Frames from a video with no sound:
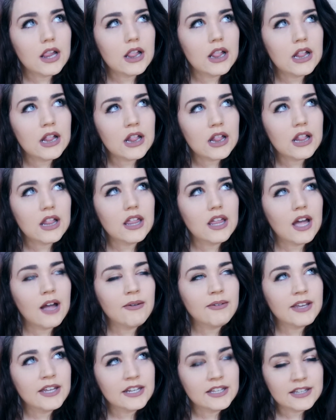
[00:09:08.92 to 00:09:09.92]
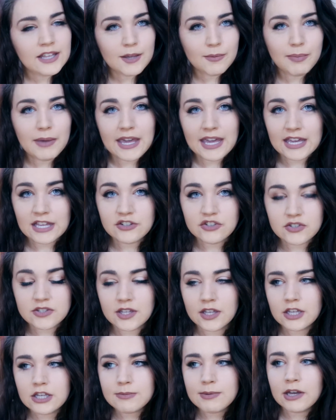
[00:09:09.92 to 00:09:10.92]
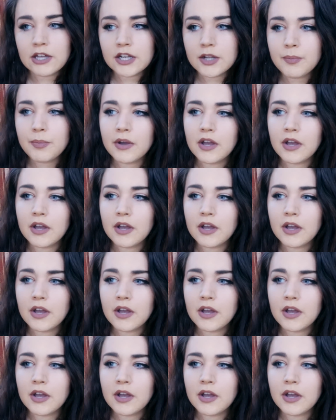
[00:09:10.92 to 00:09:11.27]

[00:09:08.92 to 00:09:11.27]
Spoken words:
I'm getting like pain just thinking about it.